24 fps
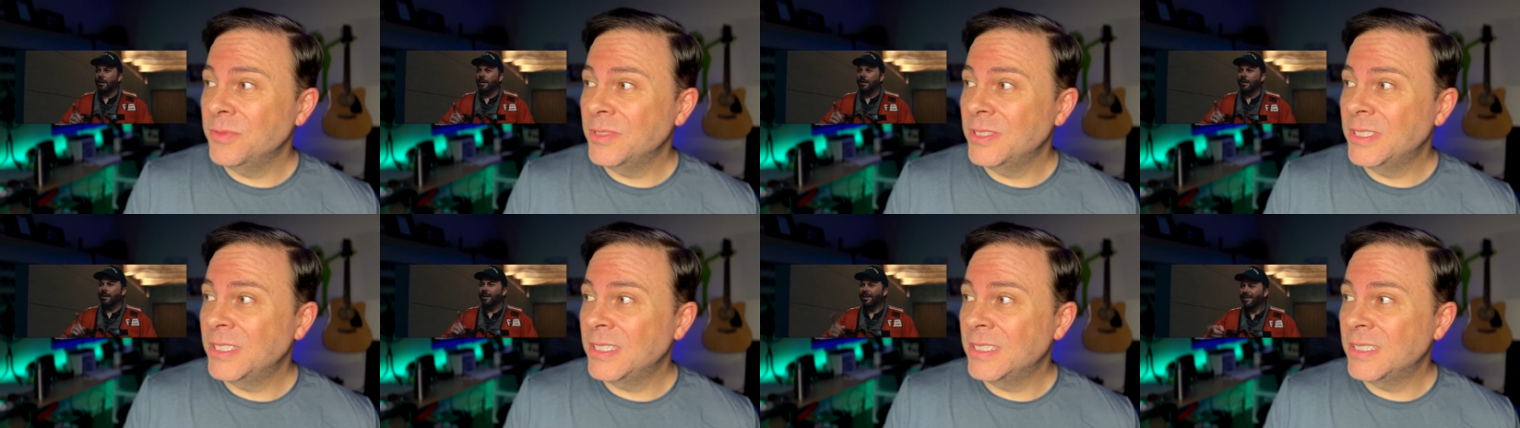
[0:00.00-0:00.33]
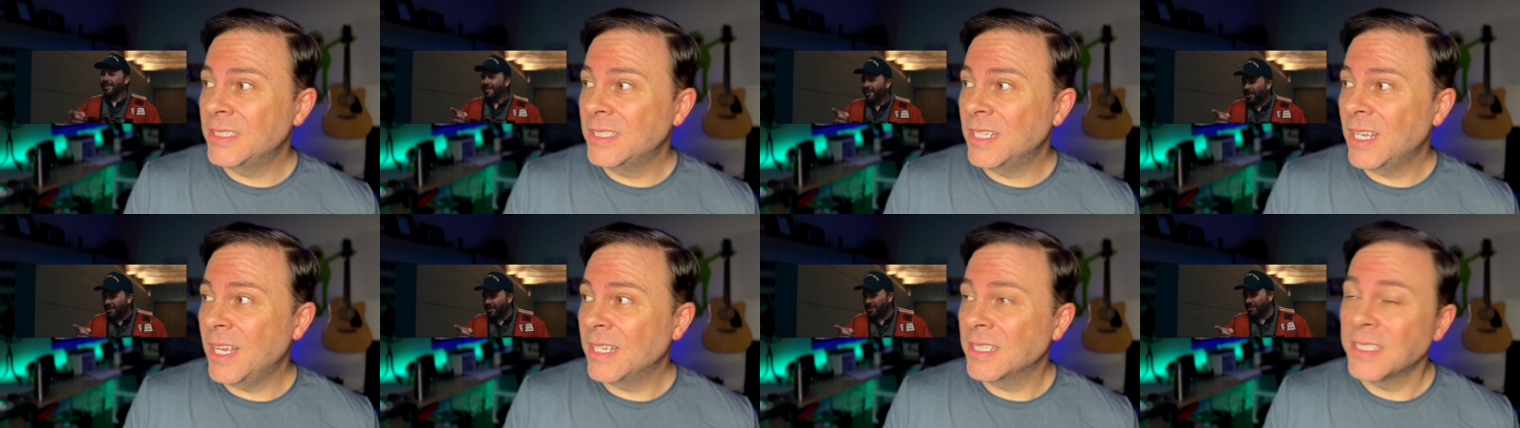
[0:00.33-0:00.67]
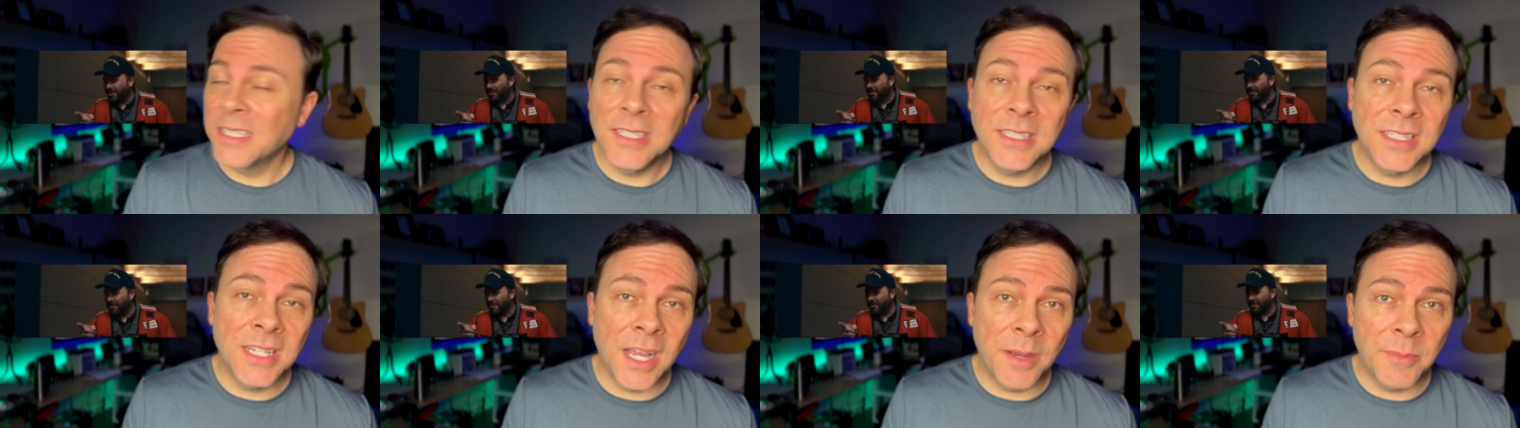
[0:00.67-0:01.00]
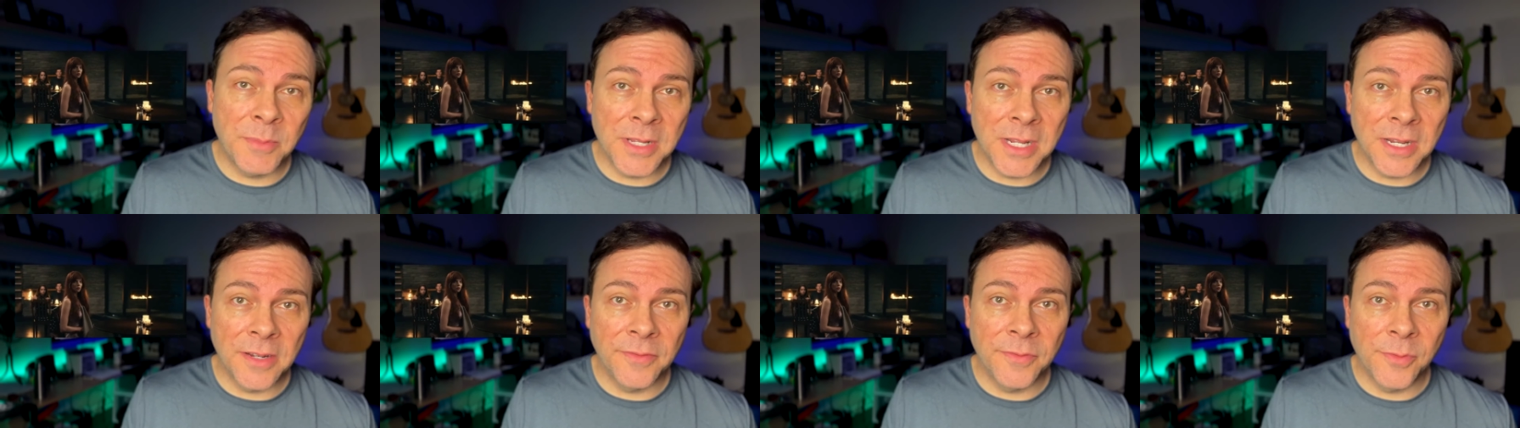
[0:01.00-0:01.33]
did not get
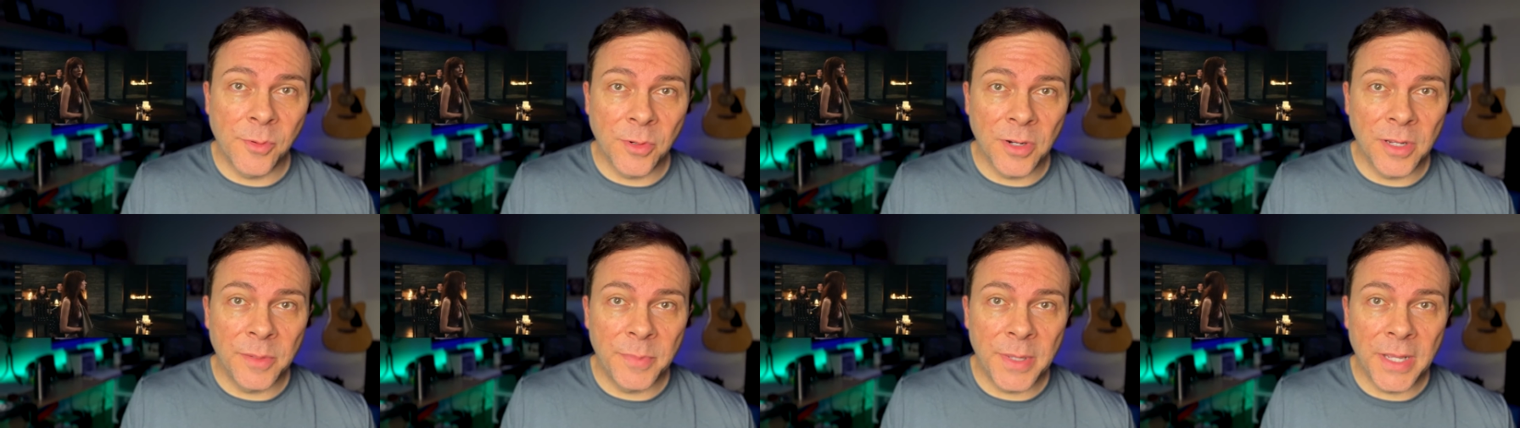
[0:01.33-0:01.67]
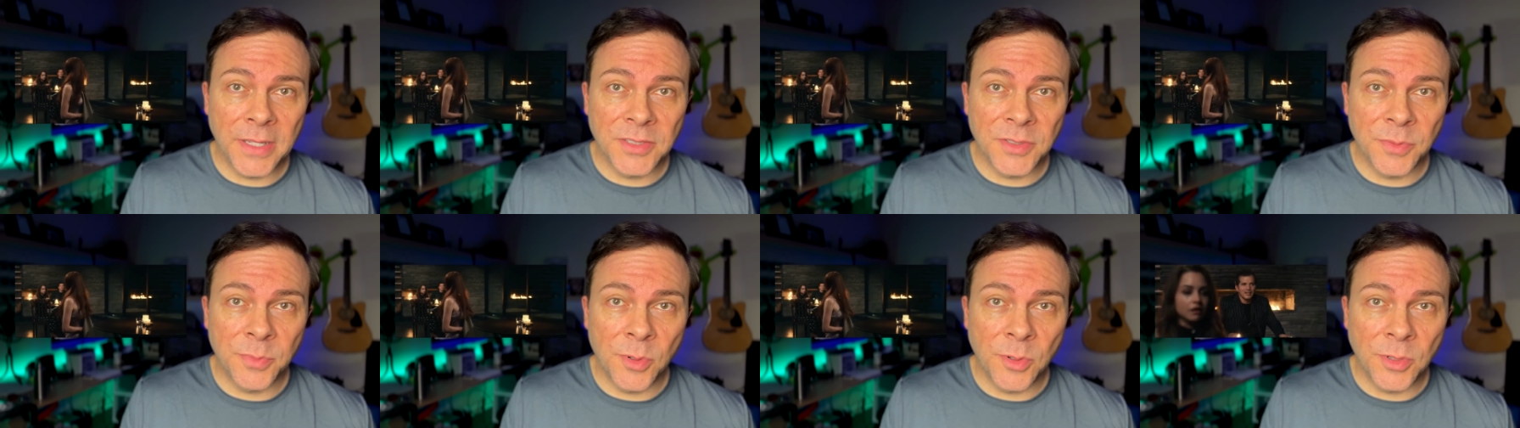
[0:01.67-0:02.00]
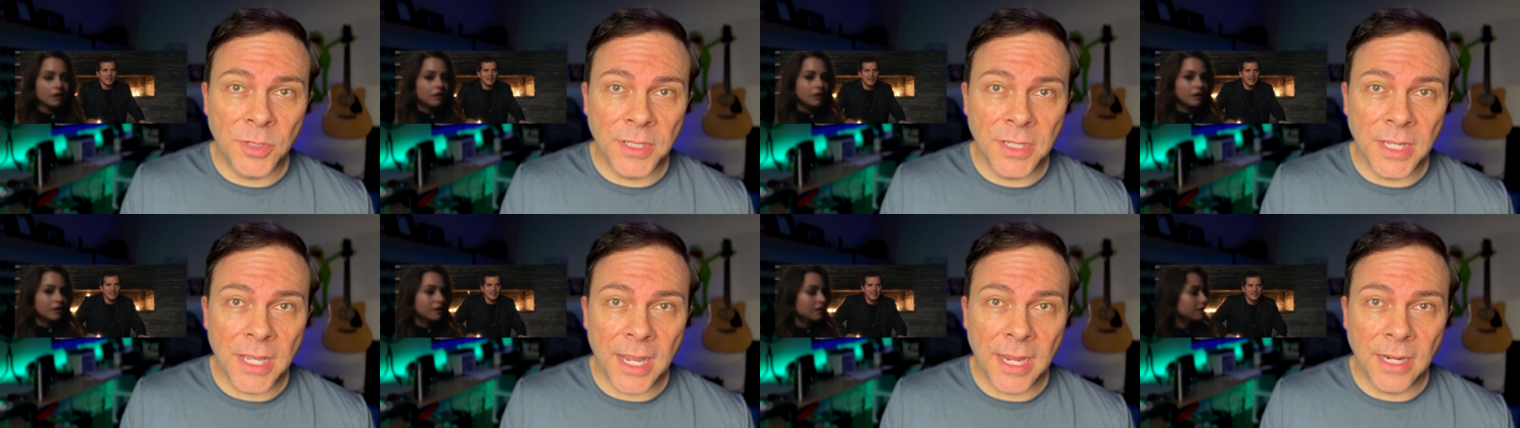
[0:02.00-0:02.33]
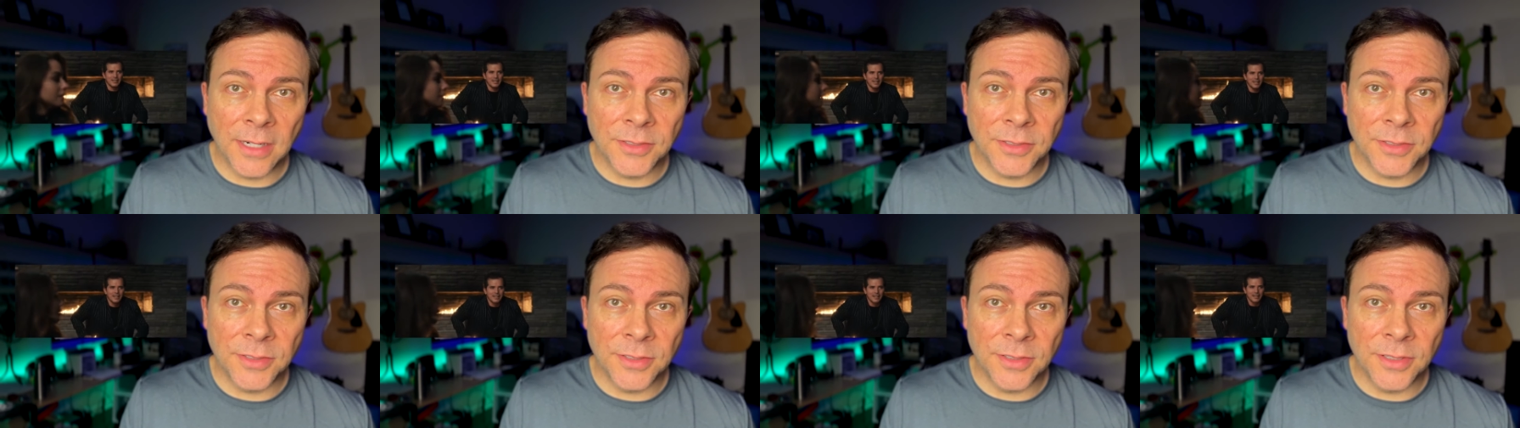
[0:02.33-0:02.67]
nominated for a Best Supporting
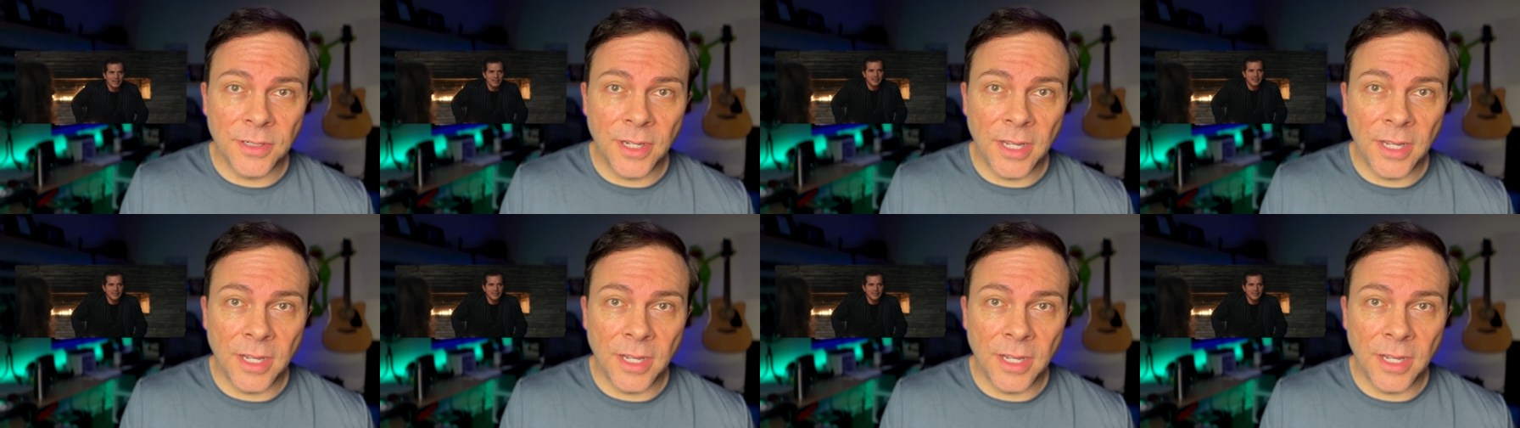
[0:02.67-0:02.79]
Actor